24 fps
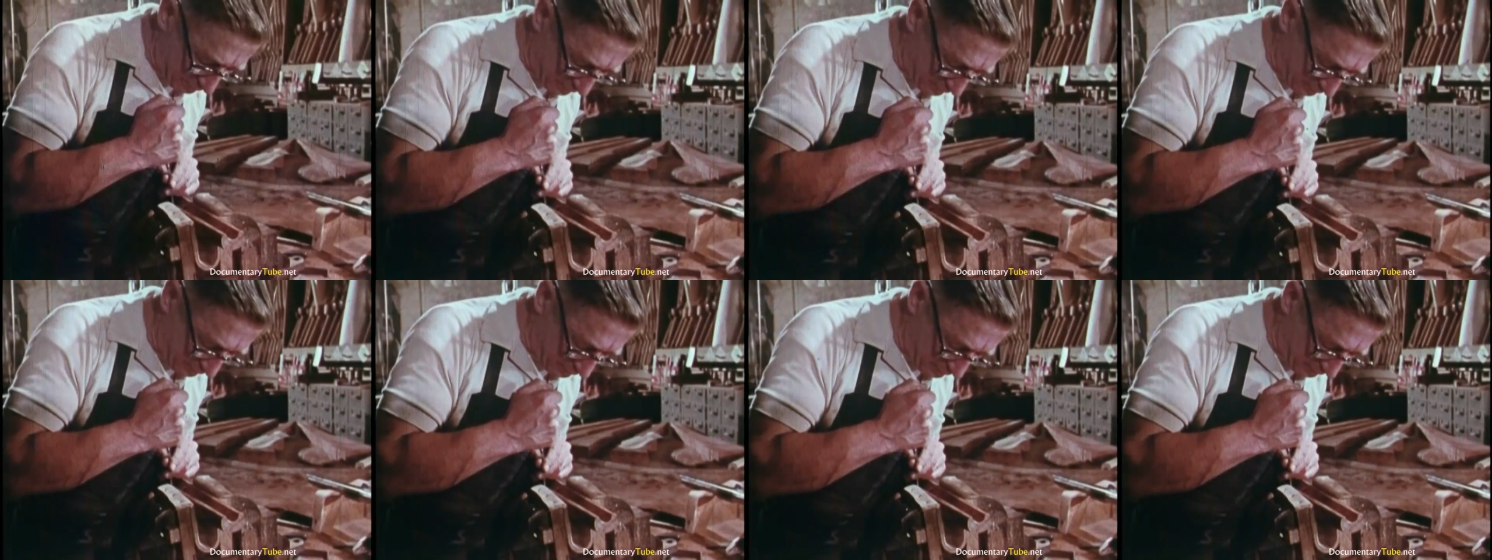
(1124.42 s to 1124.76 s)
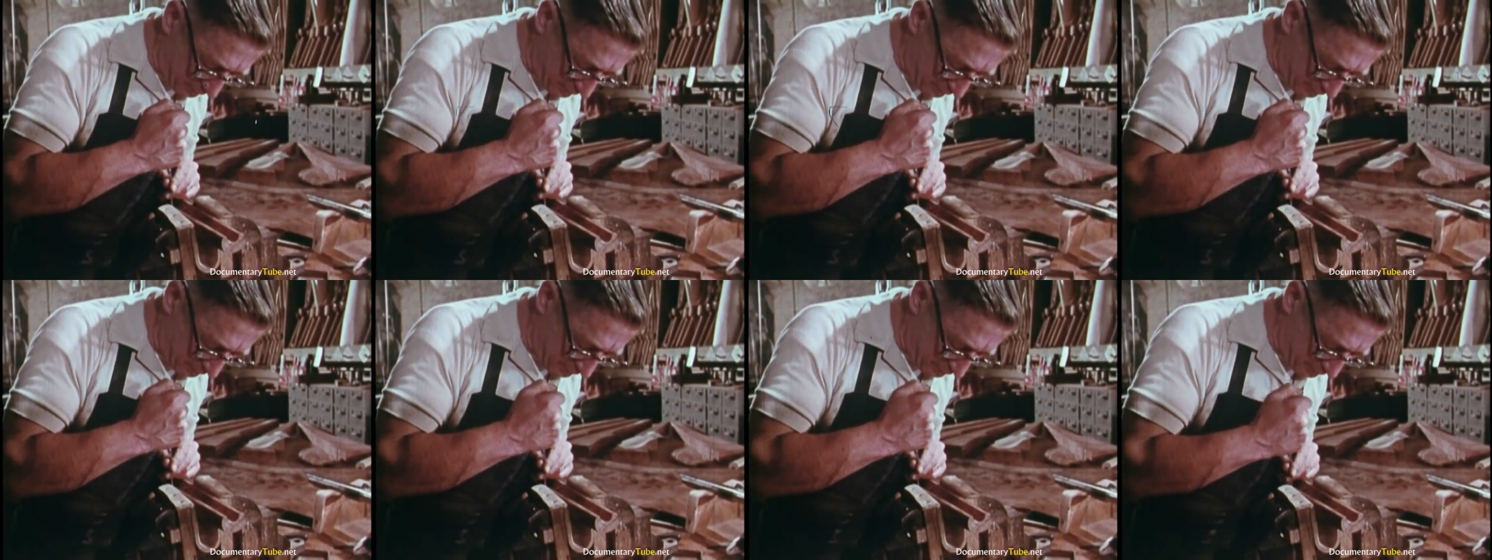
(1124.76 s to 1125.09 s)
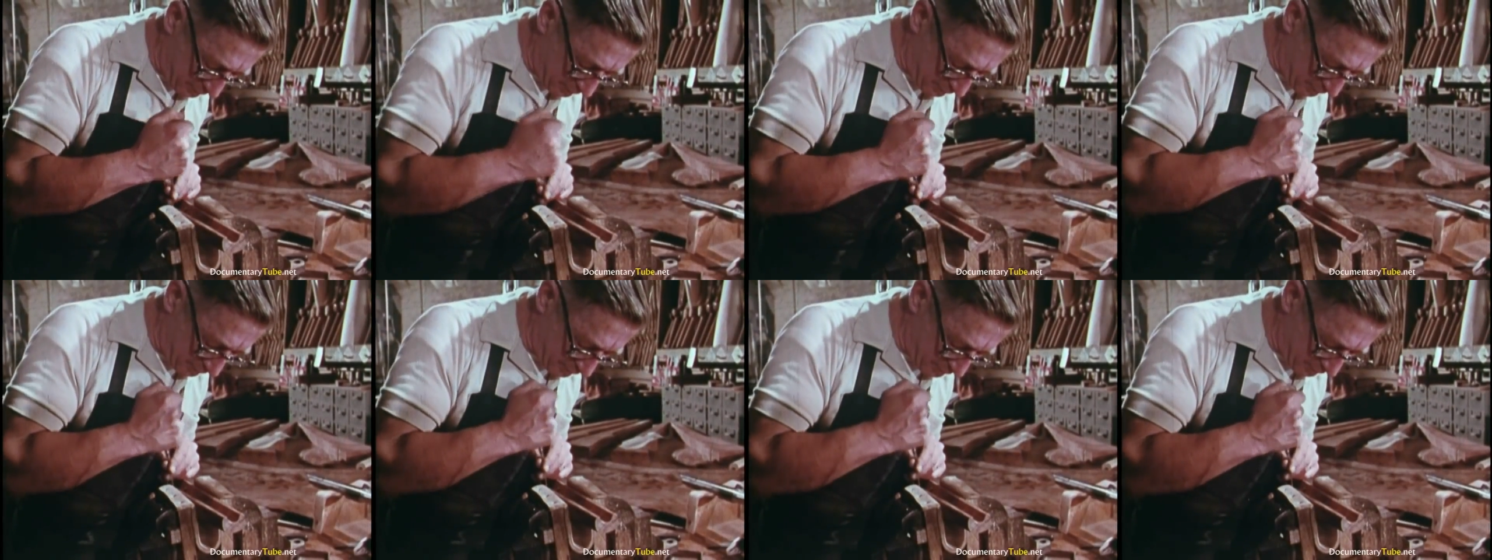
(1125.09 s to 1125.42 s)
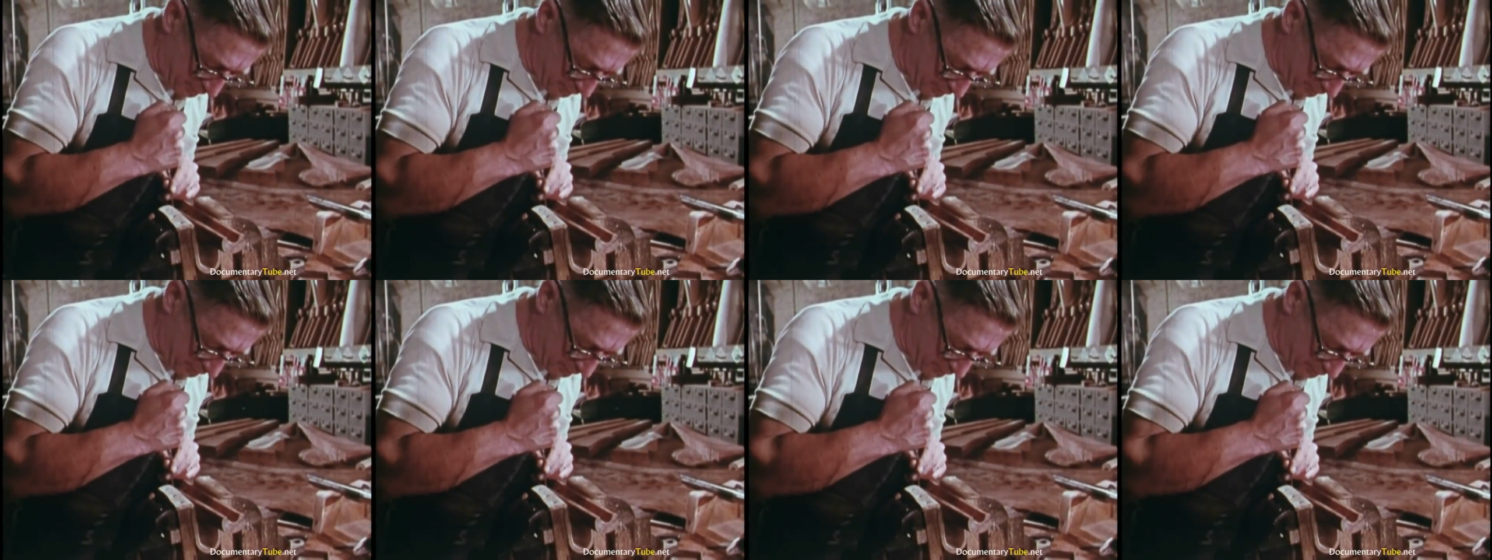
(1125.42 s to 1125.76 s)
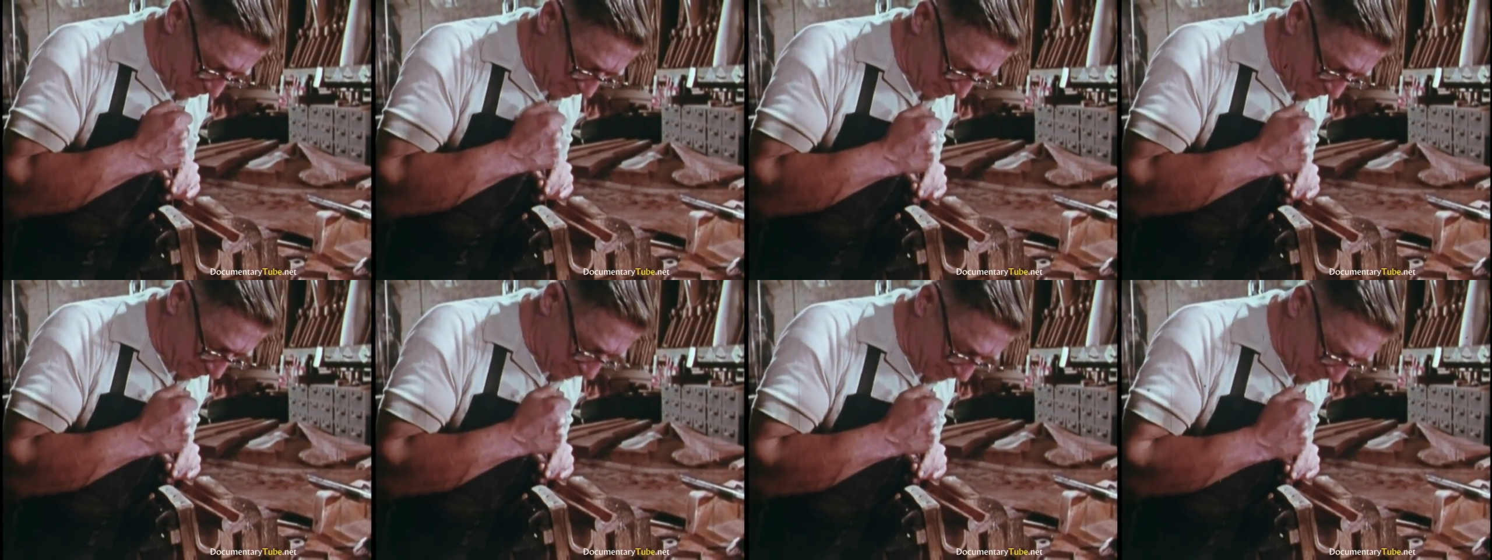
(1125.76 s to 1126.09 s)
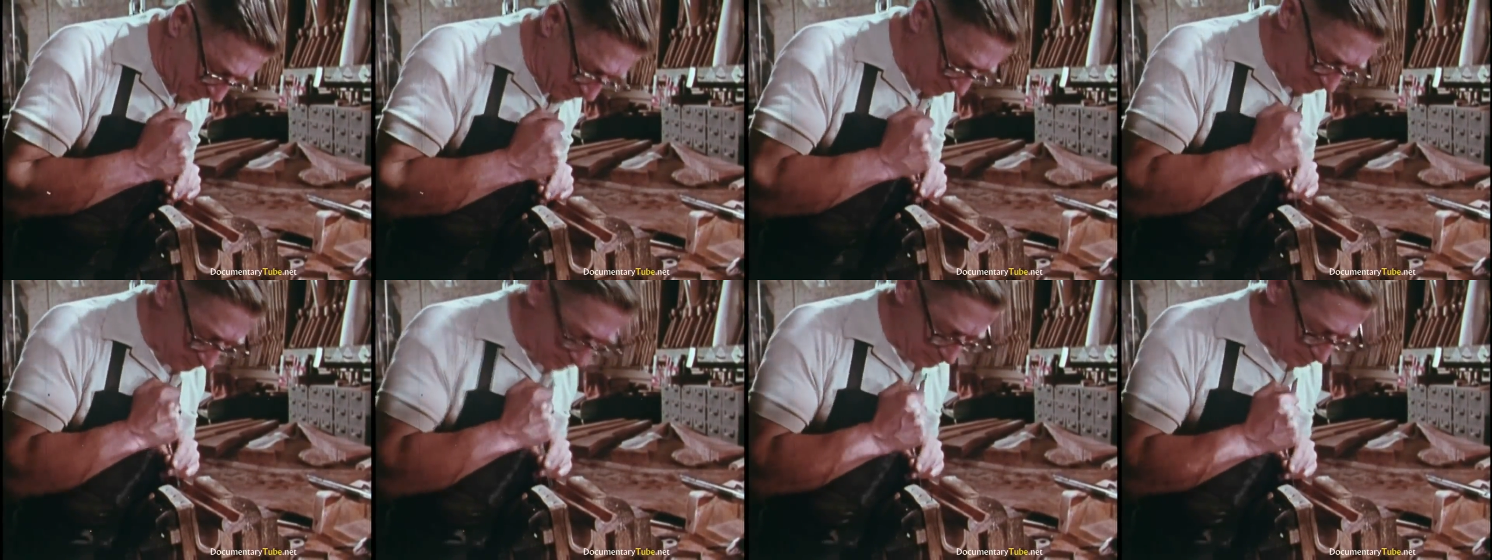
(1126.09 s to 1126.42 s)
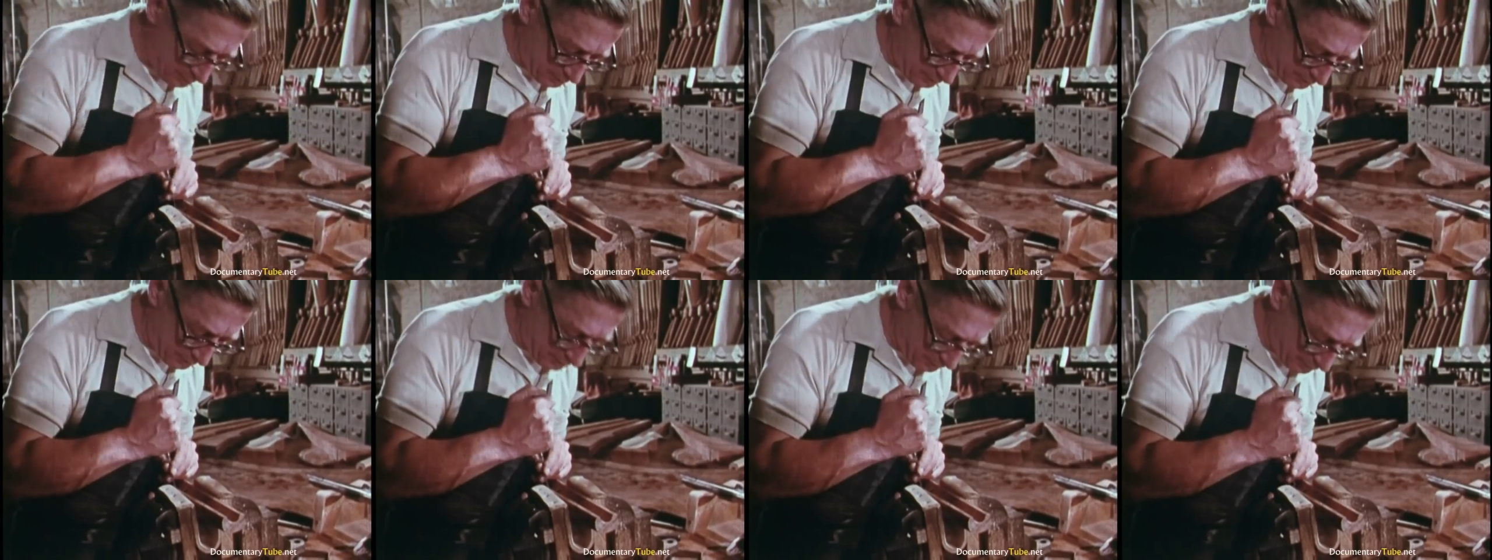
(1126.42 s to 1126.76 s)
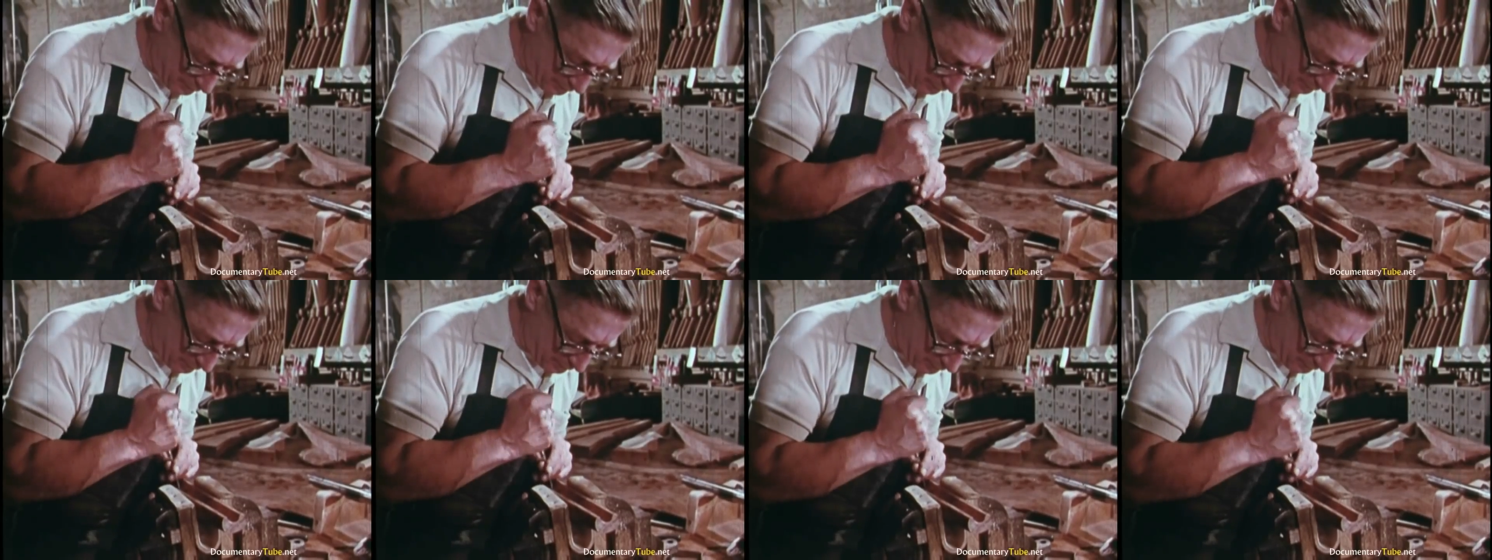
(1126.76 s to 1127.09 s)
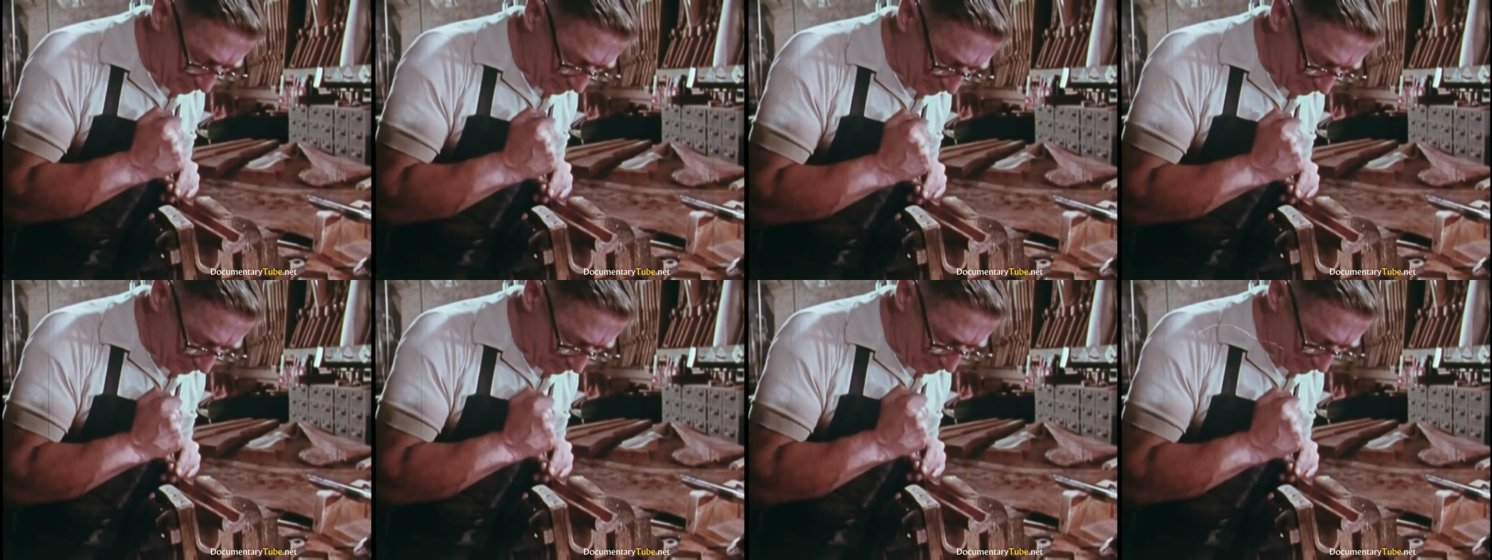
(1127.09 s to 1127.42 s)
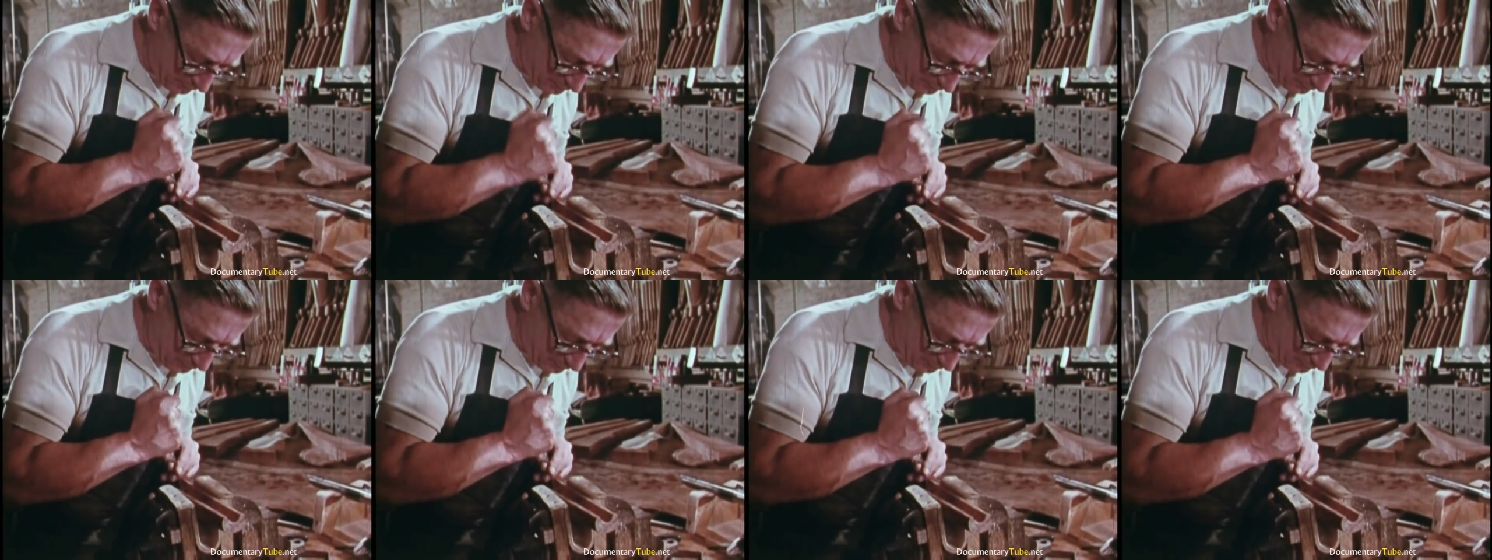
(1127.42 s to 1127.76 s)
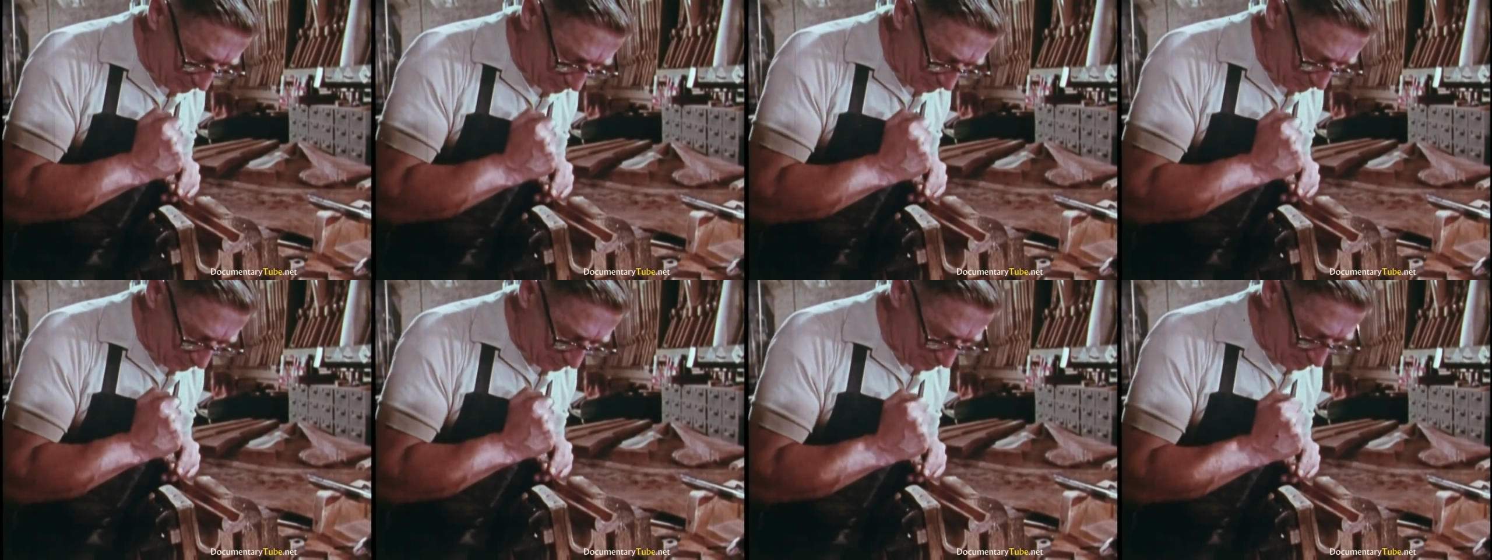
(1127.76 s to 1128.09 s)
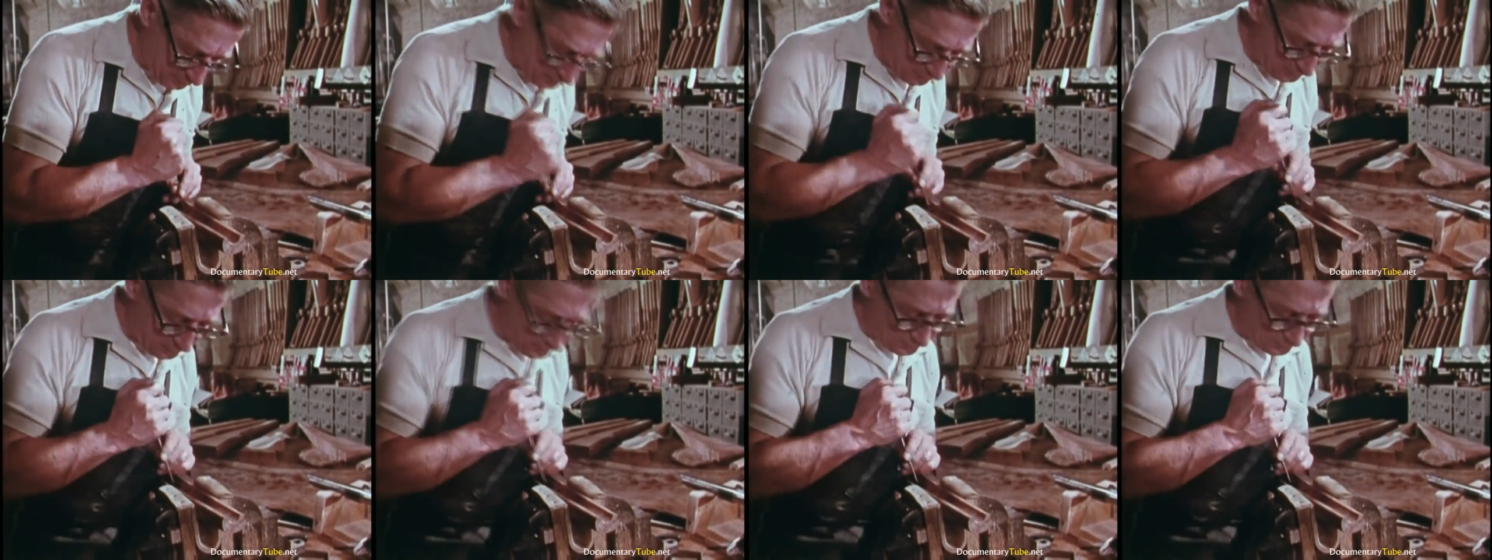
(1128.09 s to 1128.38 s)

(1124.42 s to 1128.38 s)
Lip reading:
No face is visible, so there are no lips to read.